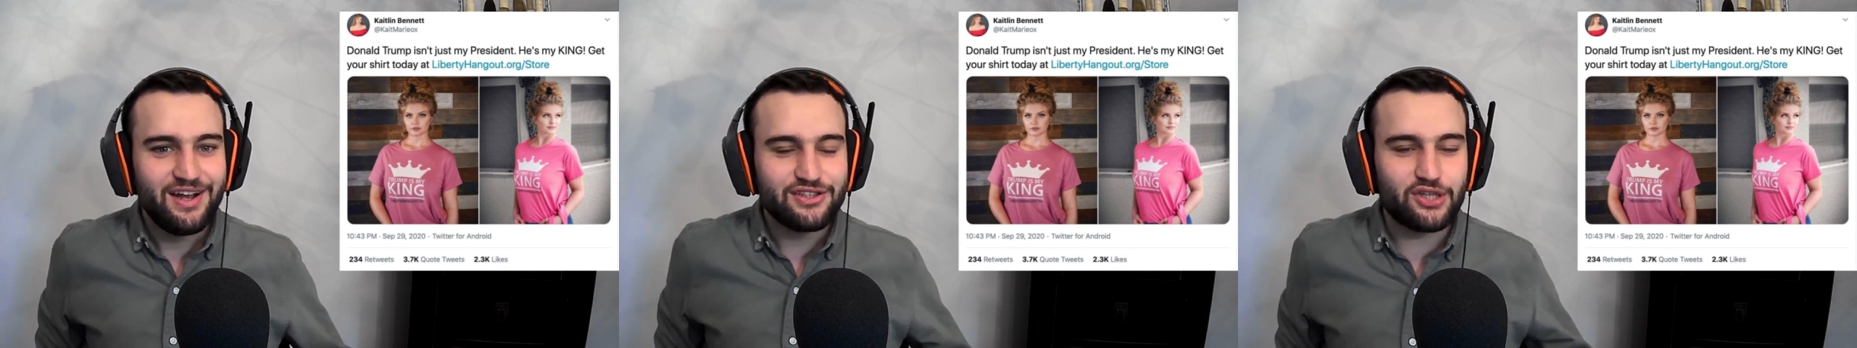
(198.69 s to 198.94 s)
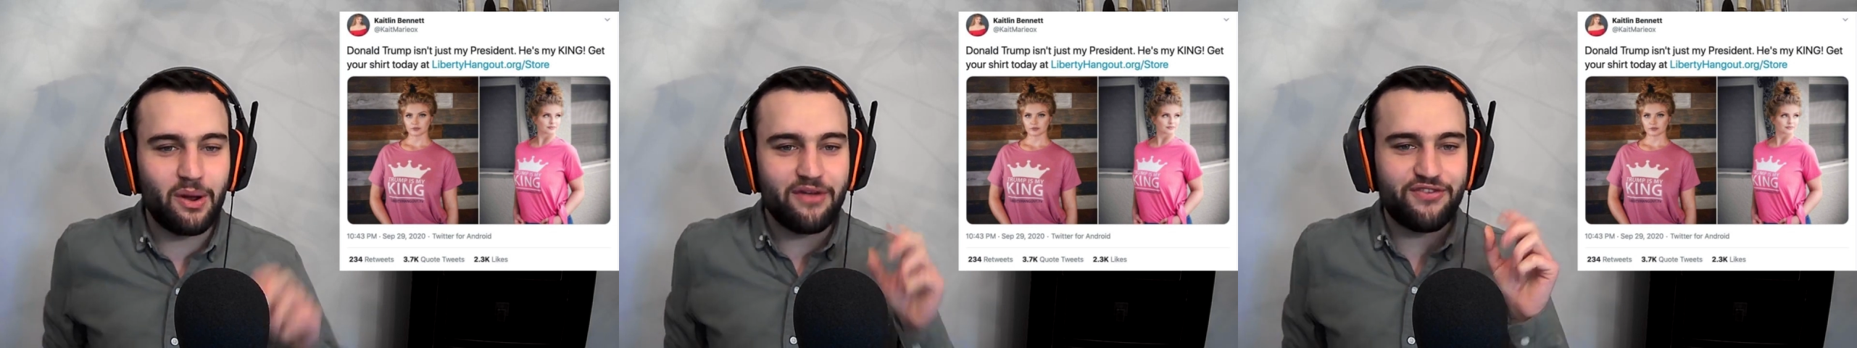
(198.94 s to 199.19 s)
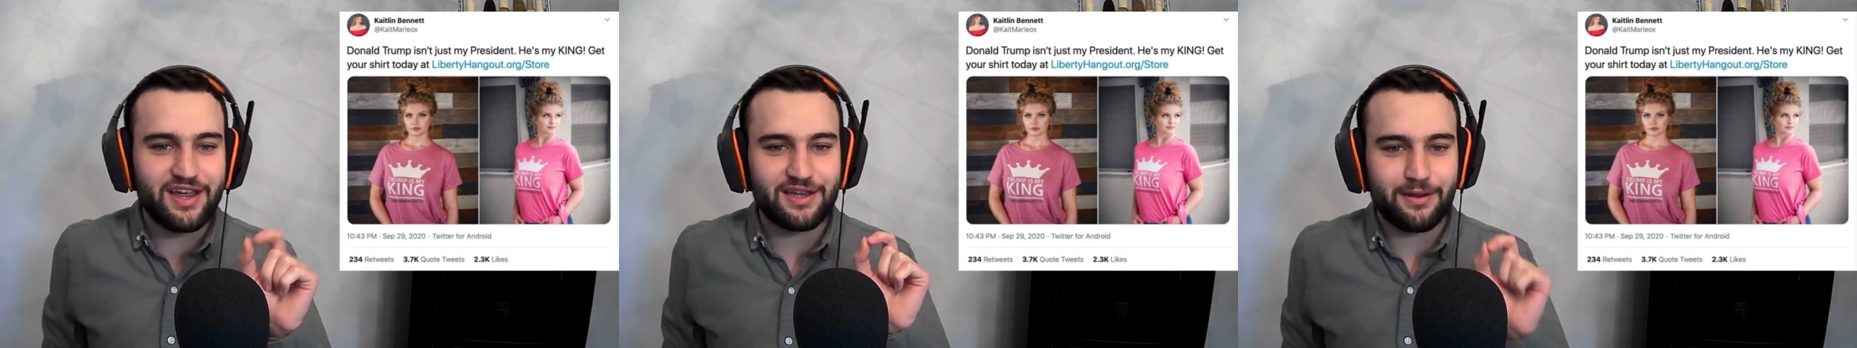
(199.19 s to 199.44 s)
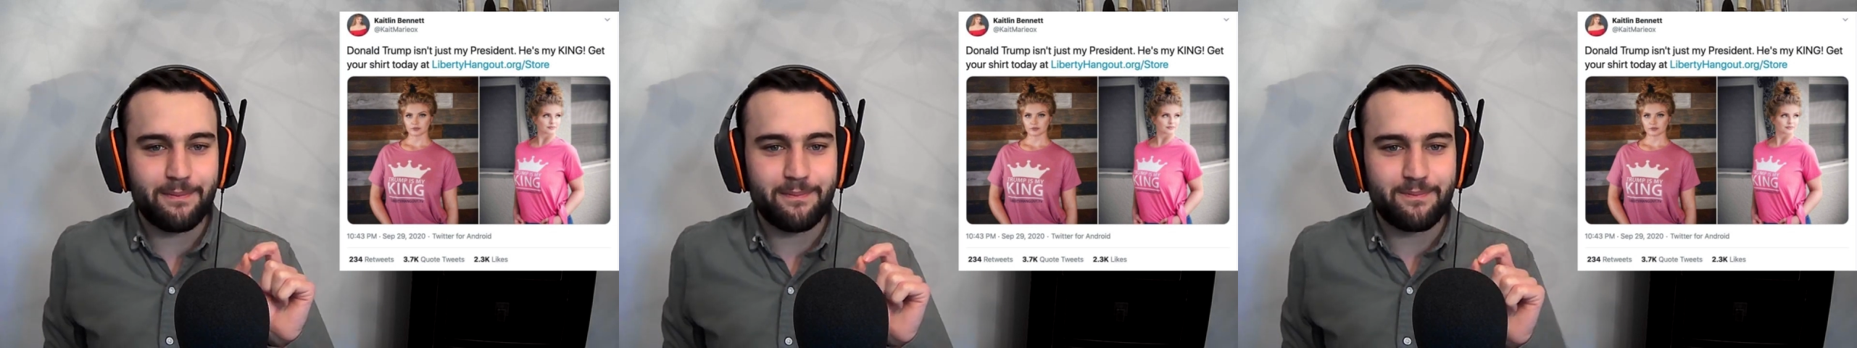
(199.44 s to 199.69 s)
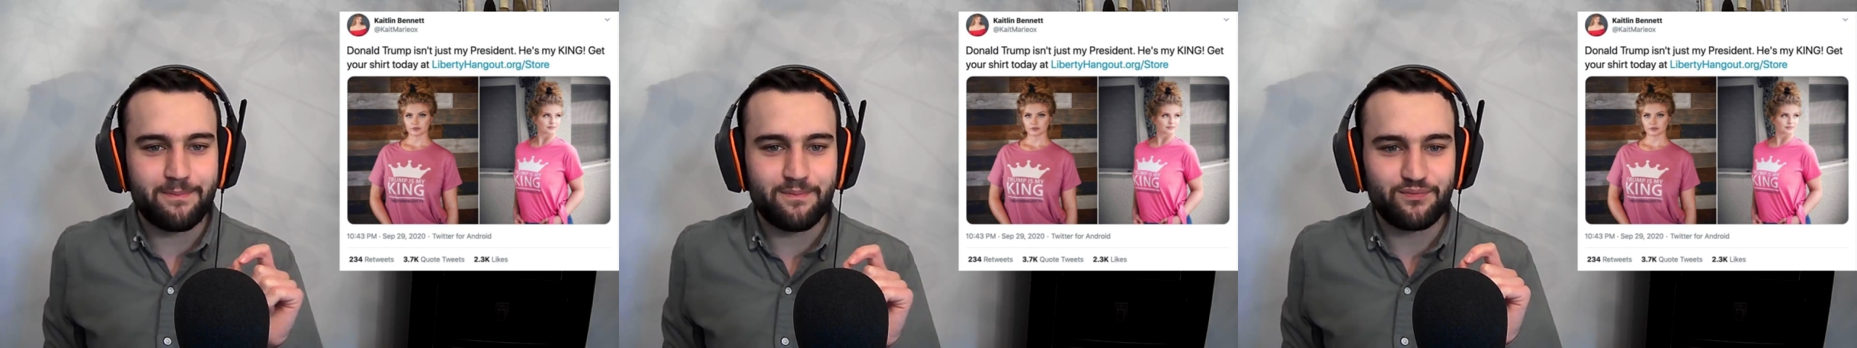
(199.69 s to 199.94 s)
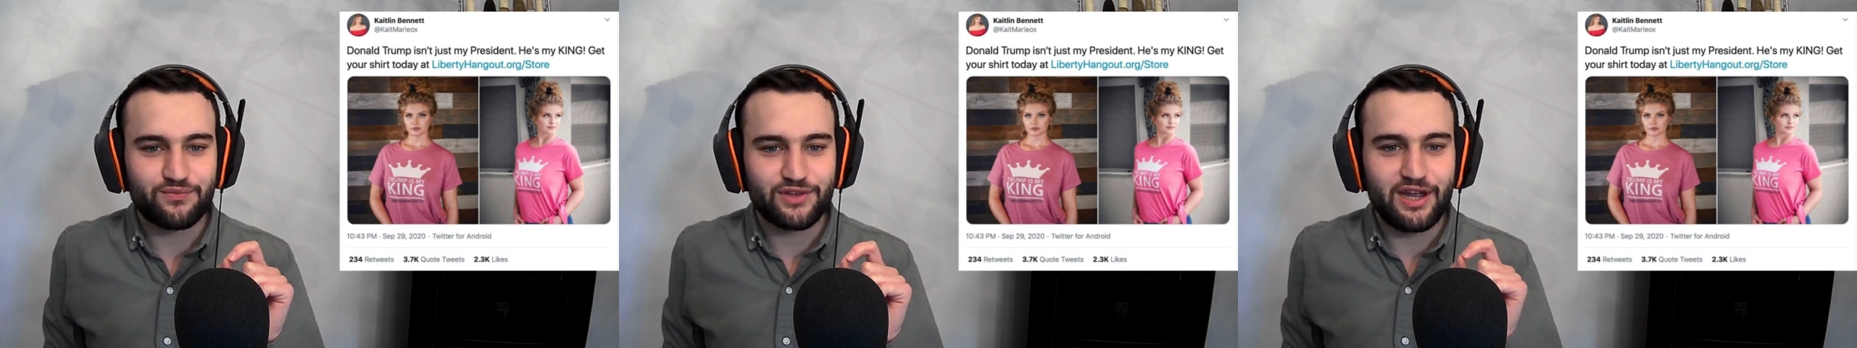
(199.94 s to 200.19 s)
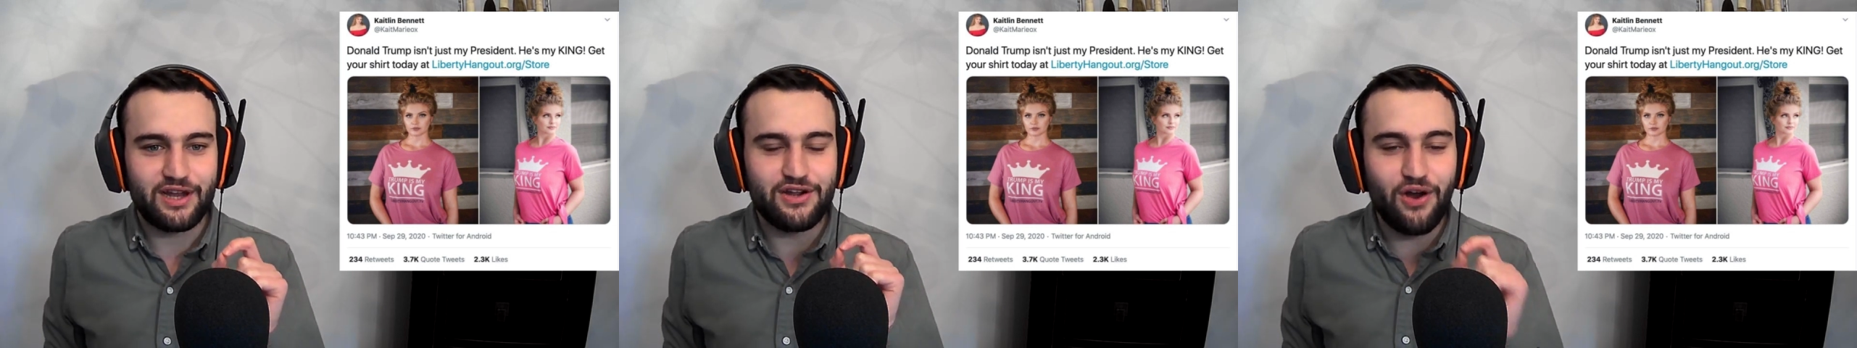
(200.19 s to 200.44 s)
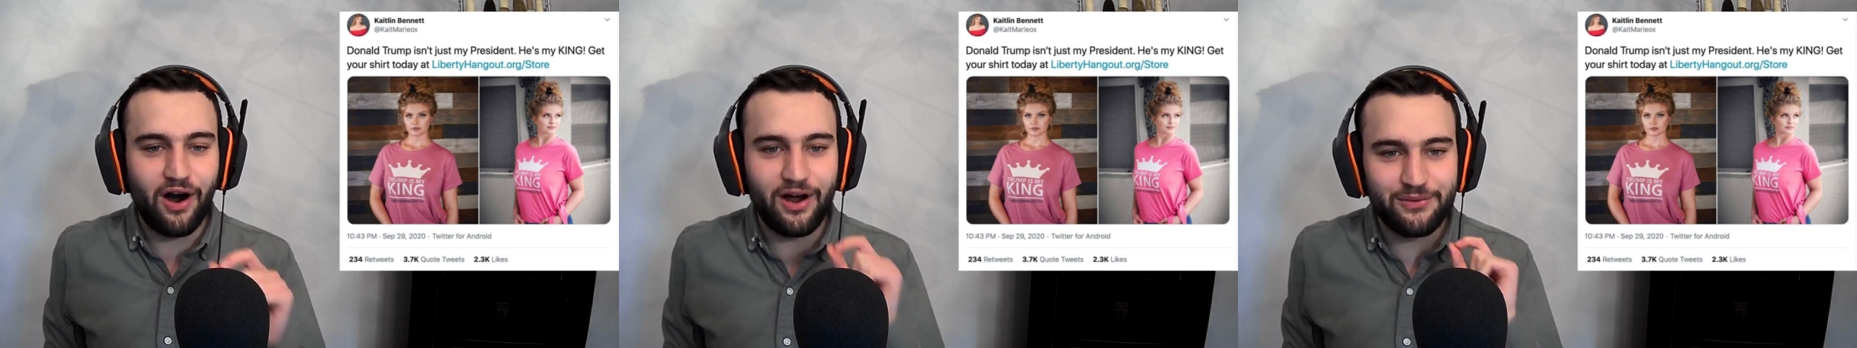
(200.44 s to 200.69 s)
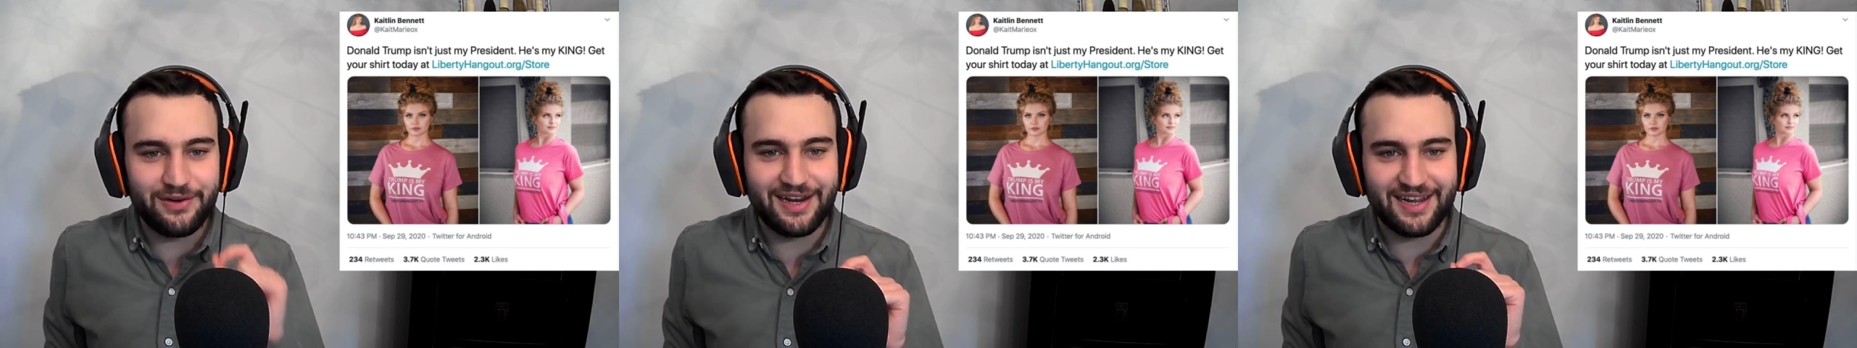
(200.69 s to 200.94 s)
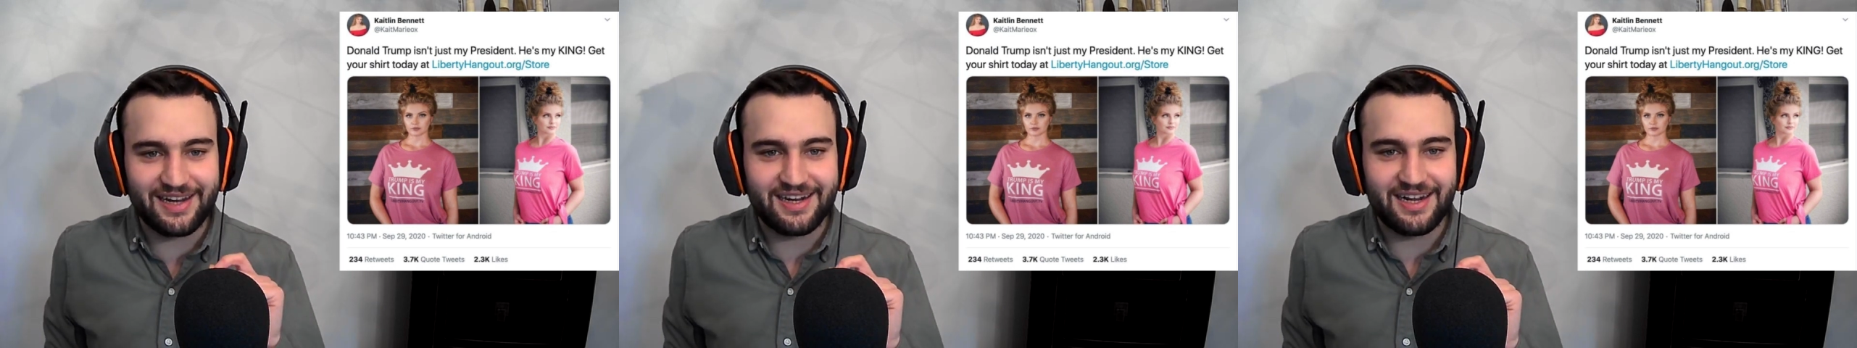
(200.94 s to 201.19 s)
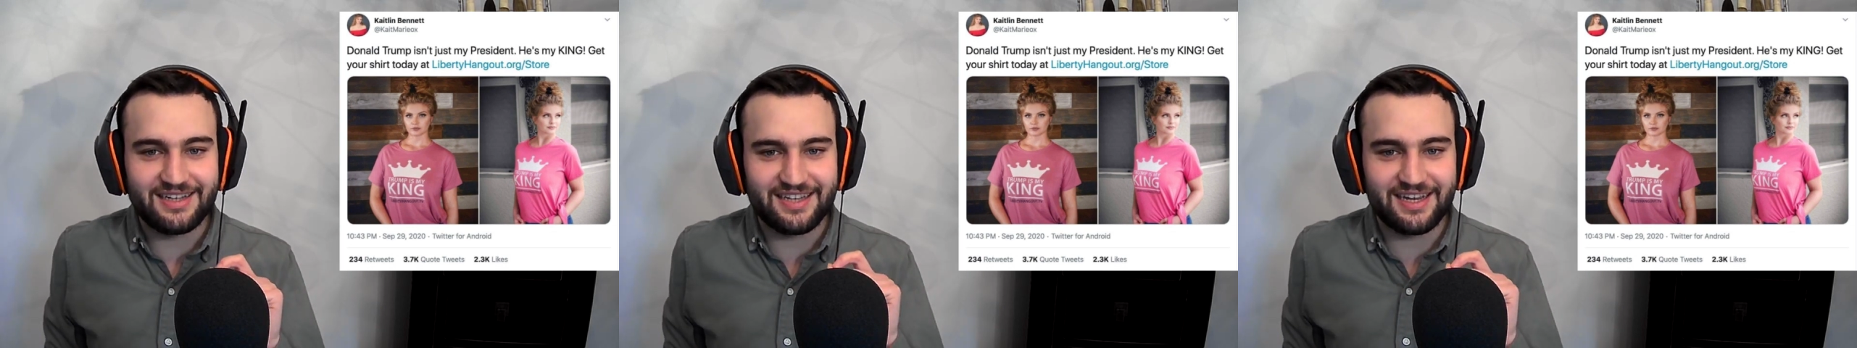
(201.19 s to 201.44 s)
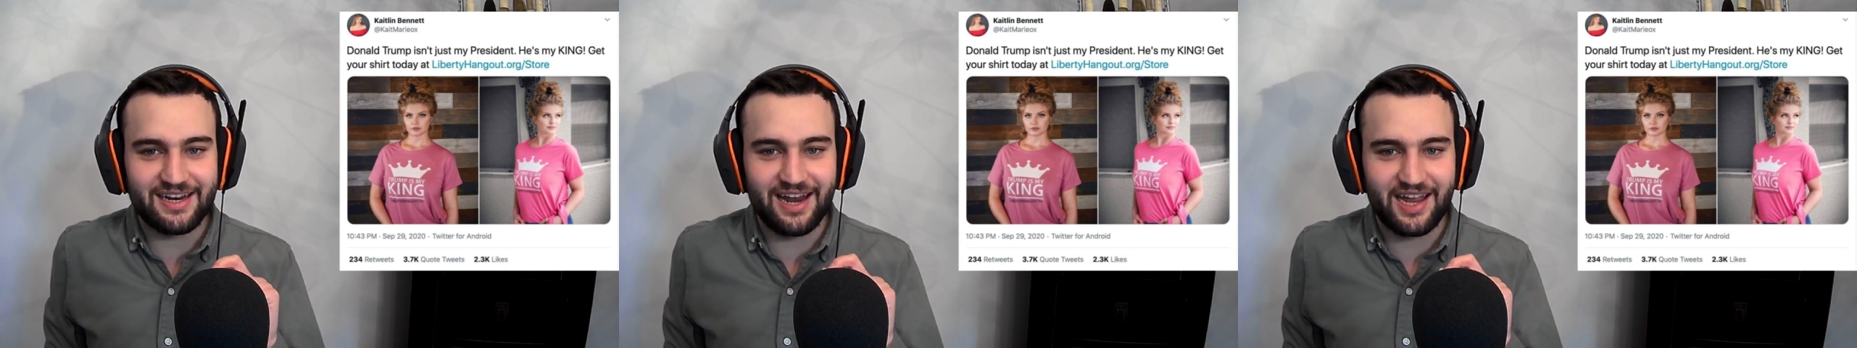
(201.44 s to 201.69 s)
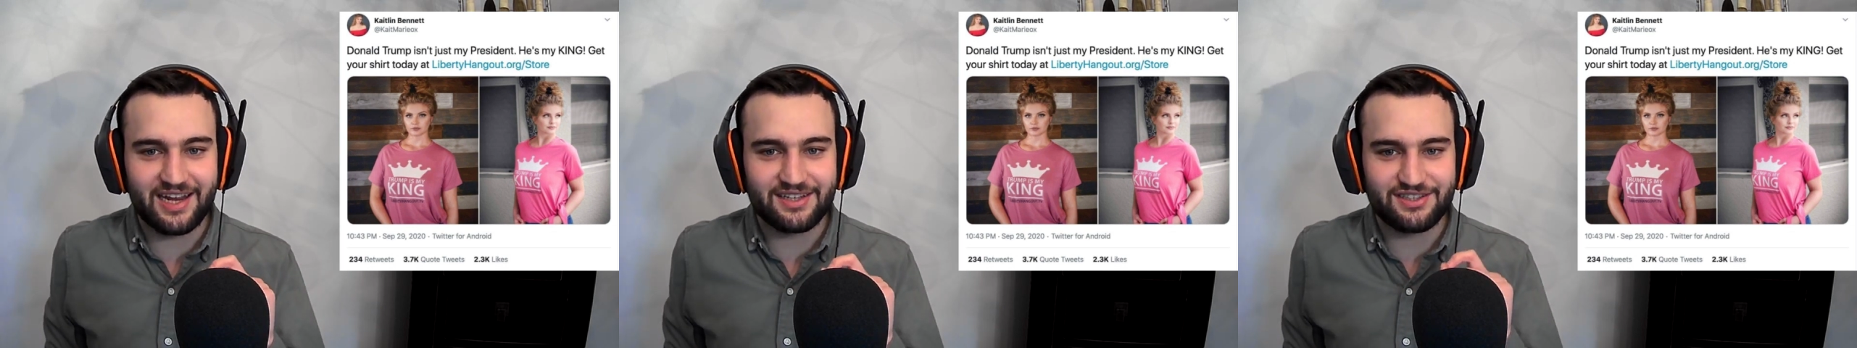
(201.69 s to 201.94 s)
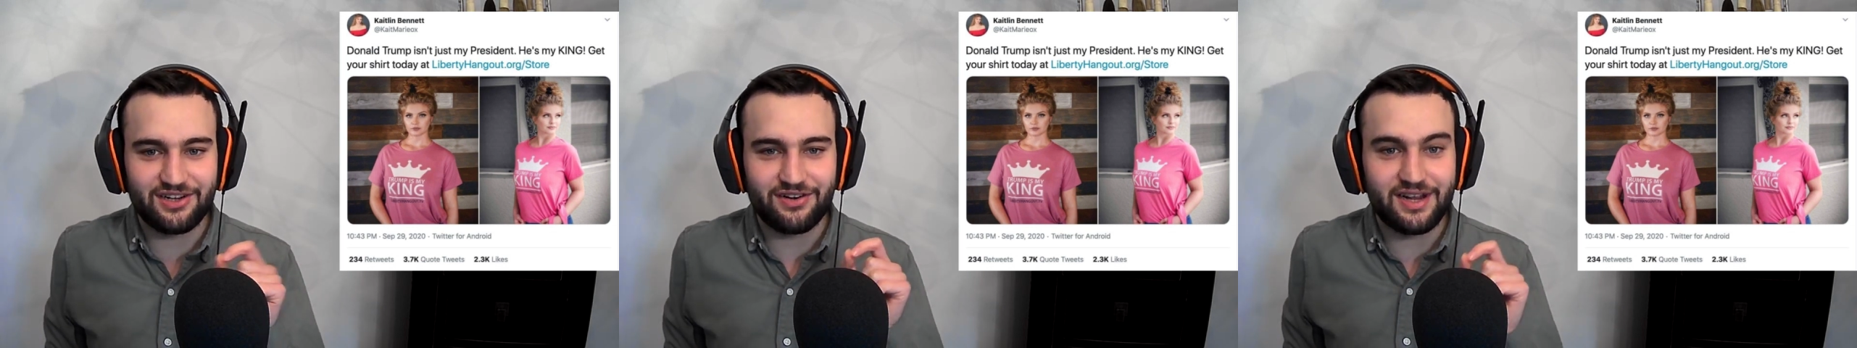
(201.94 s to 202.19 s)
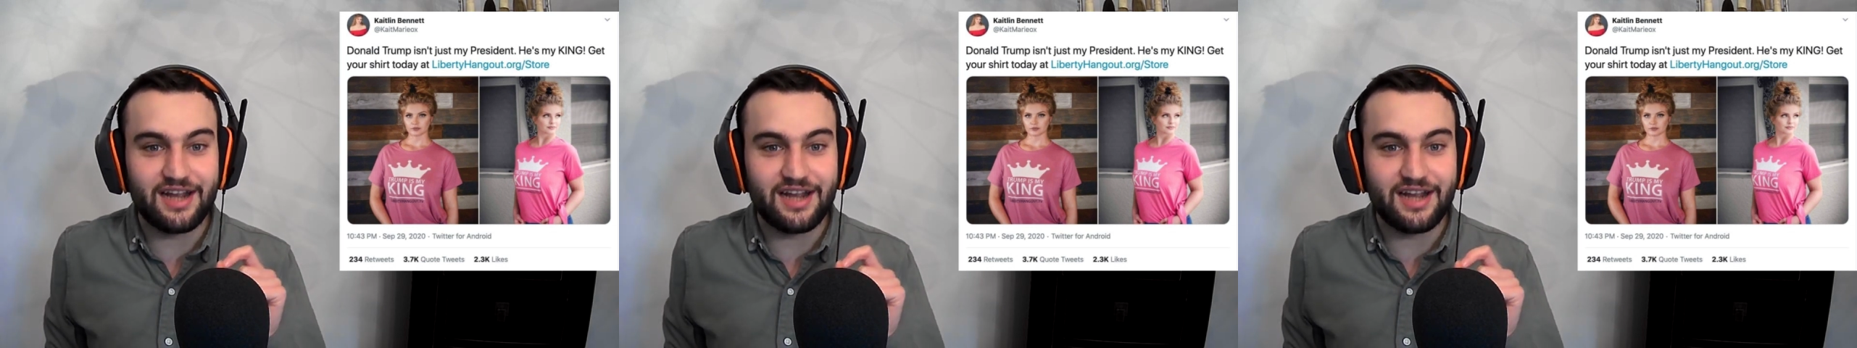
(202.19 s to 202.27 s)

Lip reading: So I think not only is it like serious,